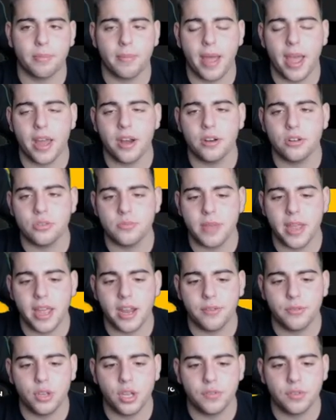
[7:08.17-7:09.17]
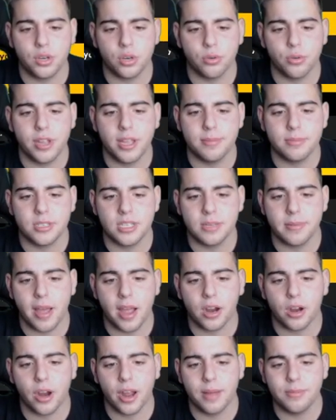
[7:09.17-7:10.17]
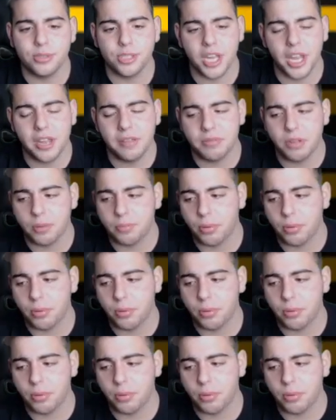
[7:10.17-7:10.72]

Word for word: Matters, man, if you have Kareem, T-Mac, or MJ, their